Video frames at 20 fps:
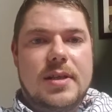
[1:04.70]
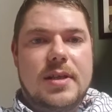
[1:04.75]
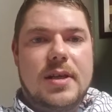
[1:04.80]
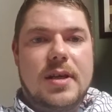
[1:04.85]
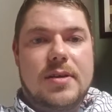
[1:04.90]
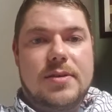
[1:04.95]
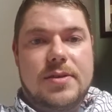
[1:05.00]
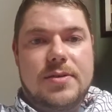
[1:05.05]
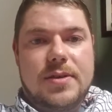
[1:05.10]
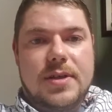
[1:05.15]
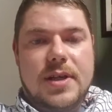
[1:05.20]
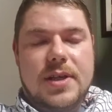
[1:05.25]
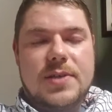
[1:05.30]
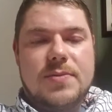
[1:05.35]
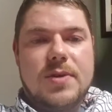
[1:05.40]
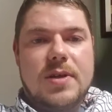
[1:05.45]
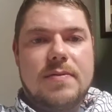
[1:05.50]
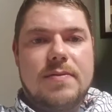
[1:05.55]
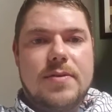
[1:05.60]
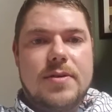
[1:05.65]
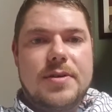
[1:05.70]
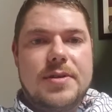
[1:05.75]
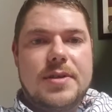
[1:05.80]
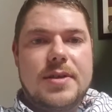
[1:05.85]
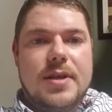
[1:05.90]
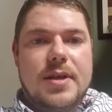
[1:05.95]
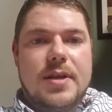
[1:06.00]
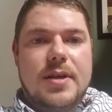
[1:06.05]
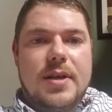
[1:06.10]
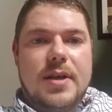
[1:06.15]
our unionized workforce
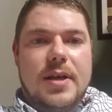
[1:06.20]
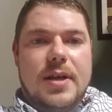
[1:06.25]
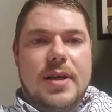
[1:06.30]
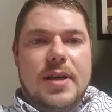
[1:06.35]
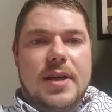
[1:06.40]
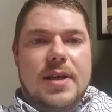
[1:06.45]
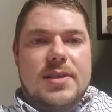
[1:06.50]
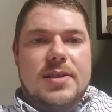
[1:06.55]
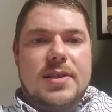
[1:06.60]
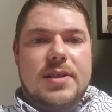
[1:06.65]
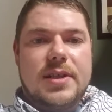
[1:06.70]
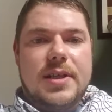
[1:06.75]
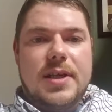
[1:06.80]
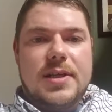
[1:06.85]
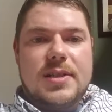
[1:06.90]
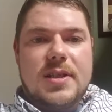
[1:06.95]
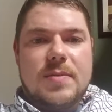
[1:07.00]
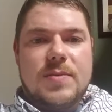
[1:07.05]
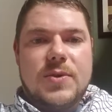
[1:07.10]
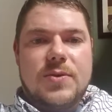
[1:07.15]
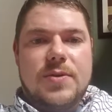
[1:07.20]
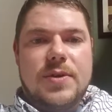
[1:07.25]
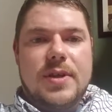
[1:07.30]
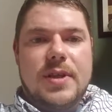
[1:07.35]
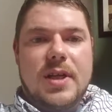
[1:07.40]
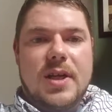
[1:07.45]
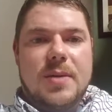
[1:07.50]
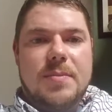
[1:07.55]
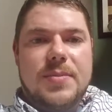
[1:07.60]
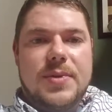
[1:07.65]
as the liaison between
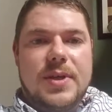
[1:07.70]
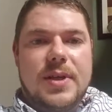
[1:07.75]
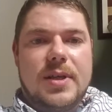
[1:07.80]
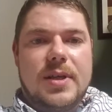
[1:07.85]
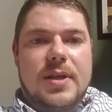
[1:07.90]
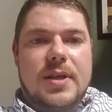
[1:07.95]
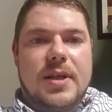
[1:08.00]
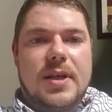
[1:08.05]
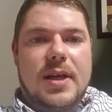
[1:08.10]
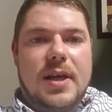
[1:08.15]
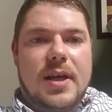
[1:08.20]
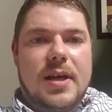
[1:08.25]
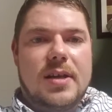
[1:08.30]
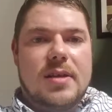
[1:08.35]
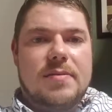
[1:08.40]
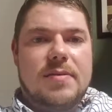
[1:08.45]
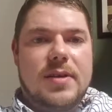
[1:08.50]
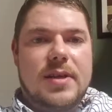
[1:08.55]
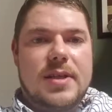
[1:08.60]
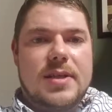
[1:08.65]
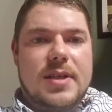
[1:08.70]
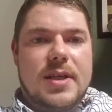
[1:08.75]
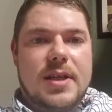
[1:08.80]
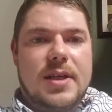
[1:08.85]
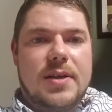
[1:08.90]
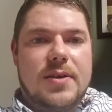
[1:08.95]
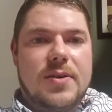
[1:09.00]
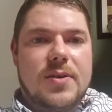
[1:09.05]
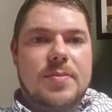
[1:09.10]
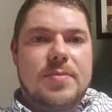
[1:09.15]
the company and the flight
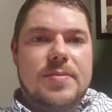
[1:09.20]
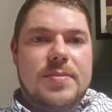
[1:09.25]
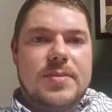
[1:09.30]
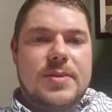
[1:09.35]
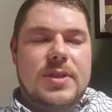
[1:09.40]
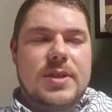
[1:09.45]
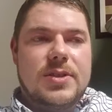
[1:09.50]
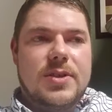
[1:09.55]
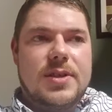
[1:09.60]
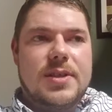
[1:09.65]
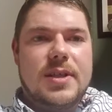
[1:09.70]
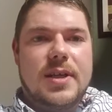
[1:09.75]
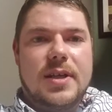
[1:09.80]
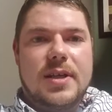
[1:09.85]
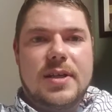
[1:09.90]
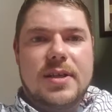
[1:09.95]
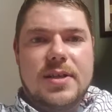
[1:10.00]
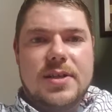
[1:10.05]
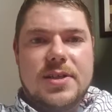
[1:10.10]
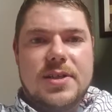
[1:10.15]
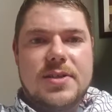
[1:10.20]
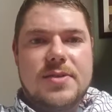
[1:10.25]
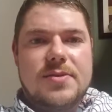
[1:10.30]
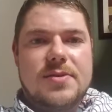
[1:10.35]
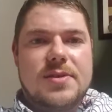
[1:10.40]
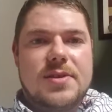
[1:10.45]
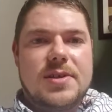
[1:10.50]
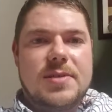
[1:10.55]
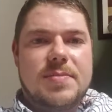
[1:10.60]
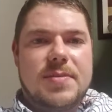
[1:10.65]
attendant group, addressing any
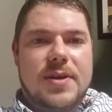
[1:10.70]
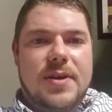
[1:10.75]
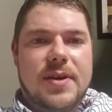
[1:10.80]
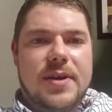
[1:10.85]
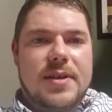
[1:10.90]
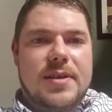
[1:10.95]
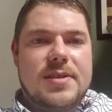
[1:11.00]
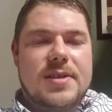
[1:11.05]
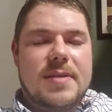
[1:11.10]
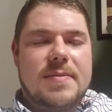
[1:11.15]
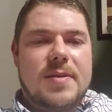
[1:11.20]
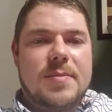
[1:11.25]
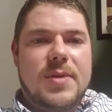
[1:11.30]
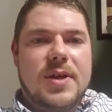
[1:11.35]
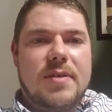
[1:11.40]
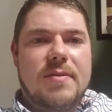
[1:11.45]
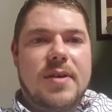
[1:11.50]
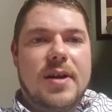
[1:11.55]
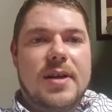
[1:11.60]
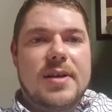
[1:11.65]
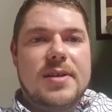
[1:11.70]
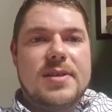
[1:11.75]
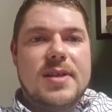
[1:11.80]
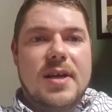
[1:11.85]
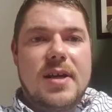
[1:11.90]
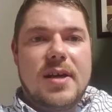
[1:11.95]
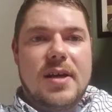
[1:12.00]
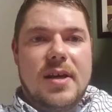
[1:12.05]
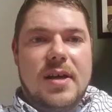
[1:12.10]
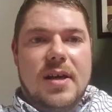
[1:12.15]
issues, disciplinary stuff that may arise,
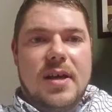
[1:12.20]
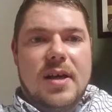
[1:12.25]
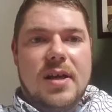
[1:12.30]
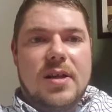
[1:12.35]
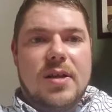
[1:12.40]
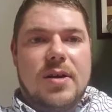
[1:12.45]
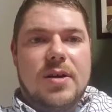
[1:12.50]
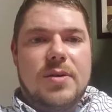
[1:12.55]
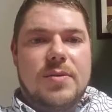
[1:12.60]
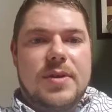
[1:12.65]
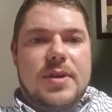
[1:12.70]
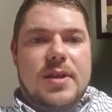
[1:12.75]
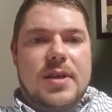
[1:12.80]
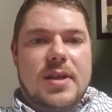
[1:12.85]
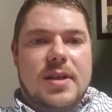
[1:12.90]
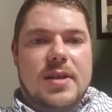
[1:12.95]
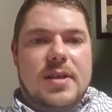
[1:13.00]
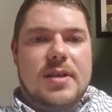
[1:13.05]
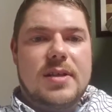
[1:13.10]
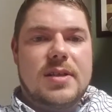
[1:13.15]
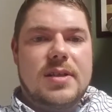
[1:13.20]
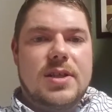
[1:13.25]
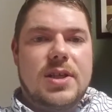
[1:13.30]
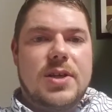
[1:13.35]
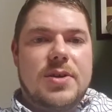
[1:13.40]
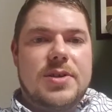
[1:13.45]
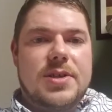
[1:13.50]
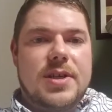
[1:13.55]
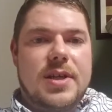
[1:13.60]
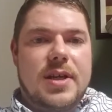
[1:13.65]
along with
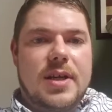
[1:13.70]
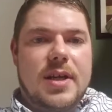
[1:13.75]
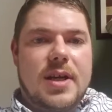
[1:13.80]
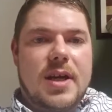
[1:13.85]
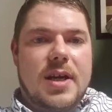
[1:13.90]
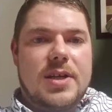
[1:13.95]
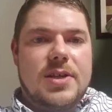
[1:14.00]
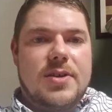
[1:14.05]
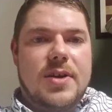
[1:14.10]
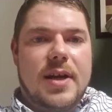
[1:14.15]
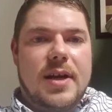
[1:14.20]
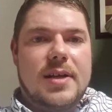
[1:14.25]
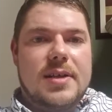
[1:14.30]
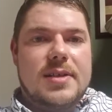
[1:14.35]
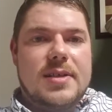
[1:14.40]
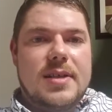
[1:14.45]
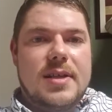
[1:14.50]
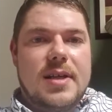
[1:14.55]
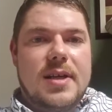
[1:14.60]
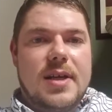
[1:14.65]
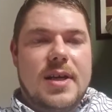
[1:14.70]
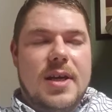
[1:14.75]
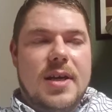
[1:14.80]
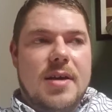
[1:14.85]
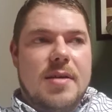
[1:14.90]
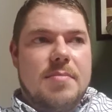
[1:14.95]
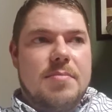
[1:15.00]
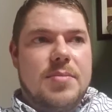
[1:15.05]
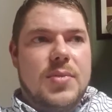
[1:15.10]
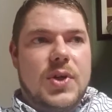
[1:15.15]
negotiating contracts.
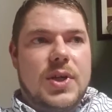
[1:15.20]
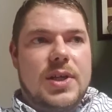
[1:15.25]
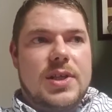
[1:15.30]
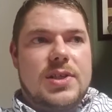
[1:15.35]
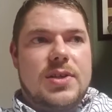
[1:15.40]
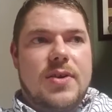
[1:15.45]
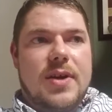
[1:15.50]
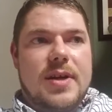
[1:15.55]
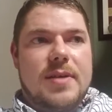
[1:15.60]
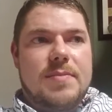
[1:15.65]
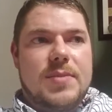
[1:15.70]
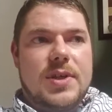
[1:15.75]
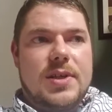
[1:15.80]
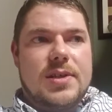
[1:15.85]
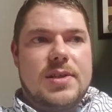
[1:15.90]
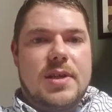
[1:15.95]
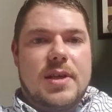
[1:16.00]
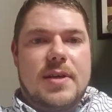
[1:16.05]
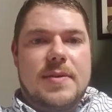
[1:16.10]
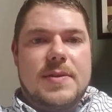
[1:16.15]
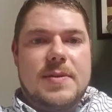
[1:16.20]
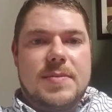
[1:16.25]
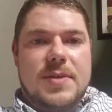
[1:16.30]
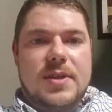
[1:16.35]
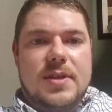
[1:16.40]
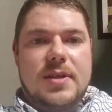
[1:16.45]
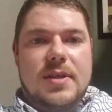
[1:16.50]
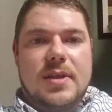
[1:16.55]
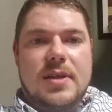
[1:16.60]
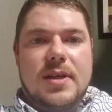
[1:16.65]
But it's great because it gives
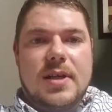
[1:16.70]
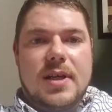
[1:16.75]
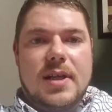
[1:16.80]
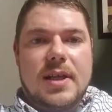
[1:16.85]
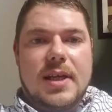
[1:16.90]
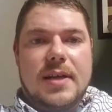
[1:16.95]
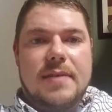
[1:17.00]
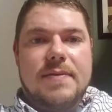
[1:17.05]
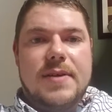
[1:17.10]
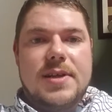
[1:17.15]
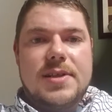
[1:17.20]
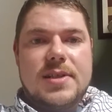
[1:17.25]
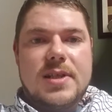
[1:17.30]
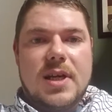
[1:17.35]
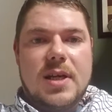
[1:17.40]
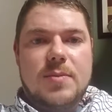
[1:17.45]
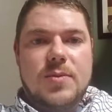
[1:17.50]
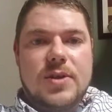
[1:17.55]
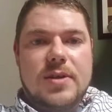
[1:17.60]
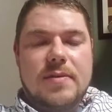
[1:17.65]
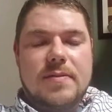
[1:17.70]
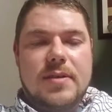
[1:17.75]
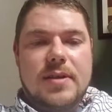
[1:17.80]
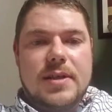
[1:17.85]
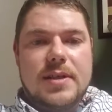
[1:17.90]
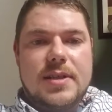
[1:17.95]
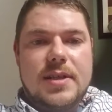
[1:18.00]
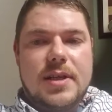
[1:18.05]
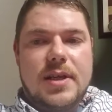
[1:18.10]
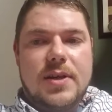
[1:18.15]
me a lot of face time with their flight
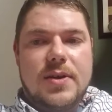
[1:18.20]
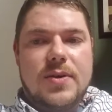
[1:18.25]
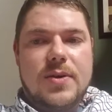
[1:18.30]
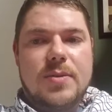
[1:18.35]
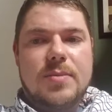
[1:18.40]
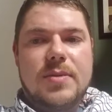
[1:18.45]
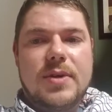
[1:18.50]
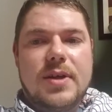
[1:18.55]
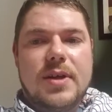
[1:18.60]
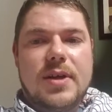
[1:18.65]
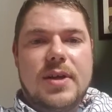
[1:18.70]
attendant group,